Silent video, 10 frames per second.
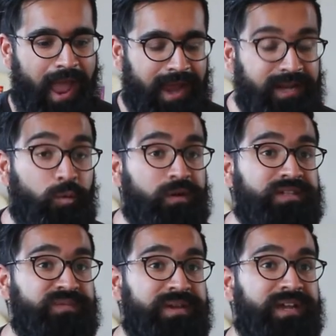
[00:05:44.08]

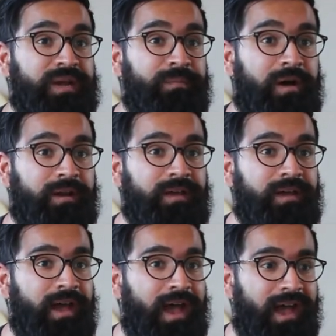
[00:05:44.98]
anyone speaking about
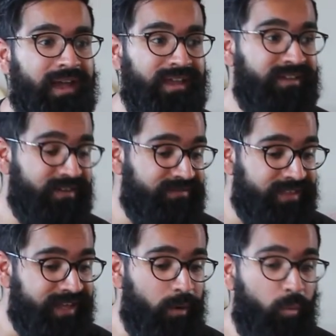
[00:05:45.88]
it, even if
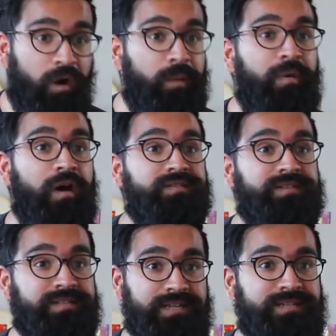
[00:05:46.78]
they get one
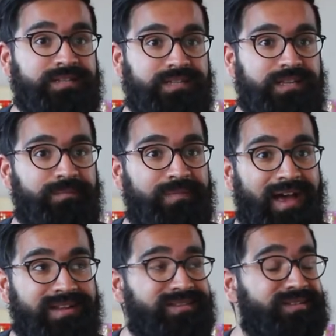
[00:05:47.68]
person to listen to them,
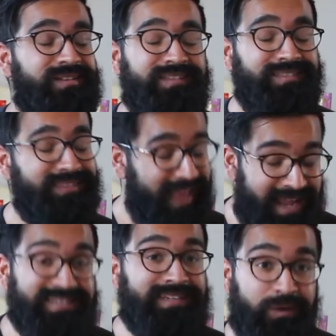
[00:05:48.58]

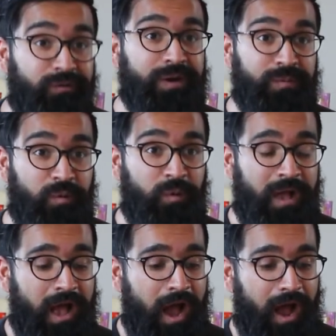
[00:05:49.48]
that's incredible.
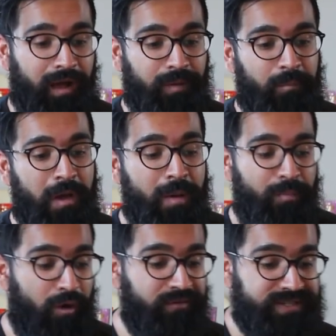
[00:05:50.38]

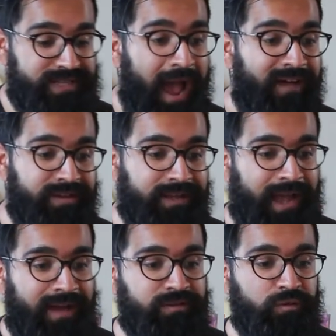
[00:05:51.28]
But obviously
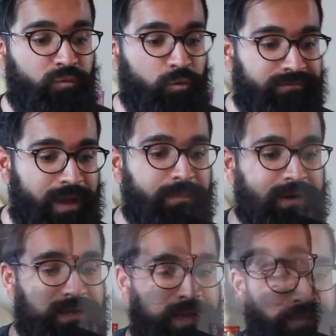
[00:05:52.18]
having the Royal
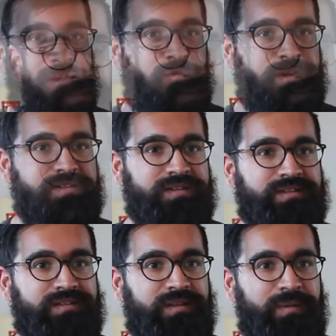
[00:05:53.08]
Family
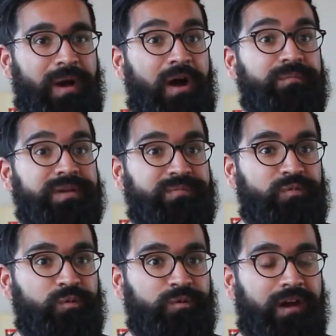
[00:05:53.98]
increases the amount of
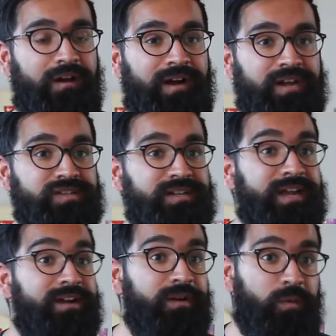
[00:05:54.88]
people that are actually
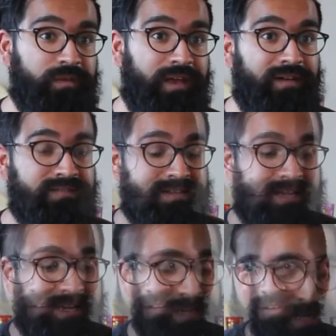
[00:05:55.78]
hearing what they have to say.